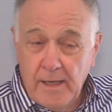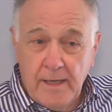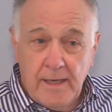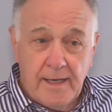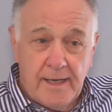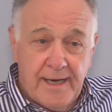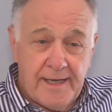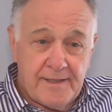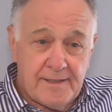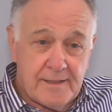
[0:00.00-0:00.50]

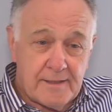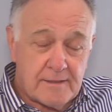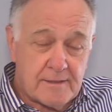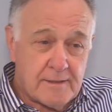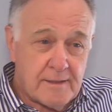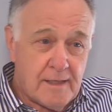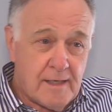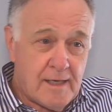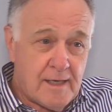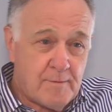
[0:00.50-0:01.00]
And I
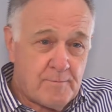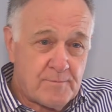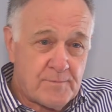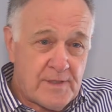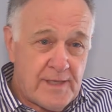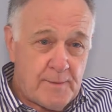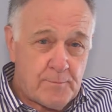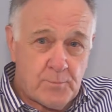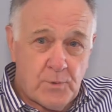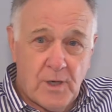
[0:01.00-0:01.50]
think
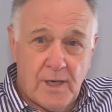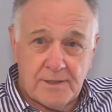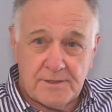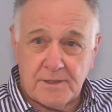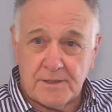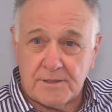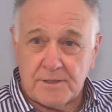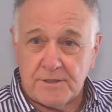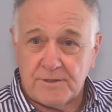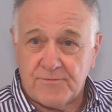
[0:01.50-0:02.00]
that
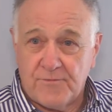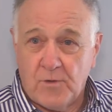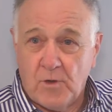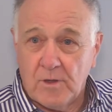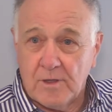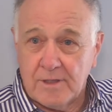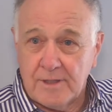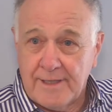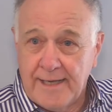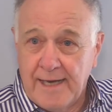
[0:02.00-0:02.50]
process has
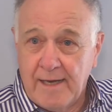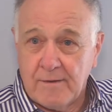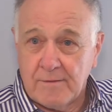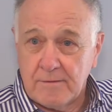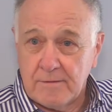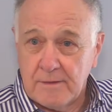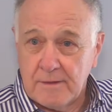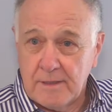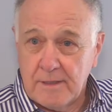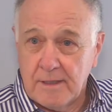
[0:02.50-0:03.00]
fallen
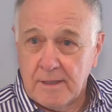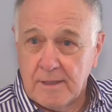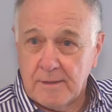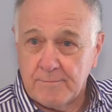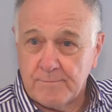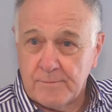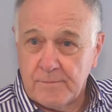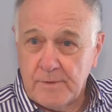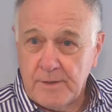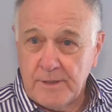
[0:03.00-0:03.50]
down
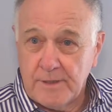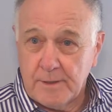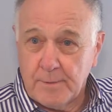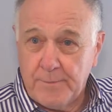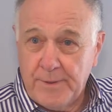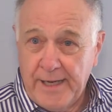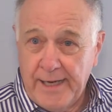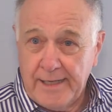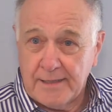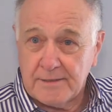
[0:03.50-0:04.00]
in the
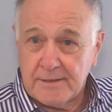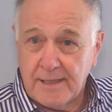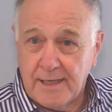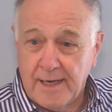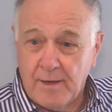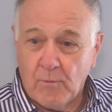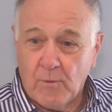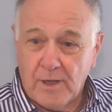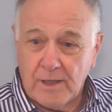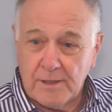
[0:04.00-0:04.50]
past, and I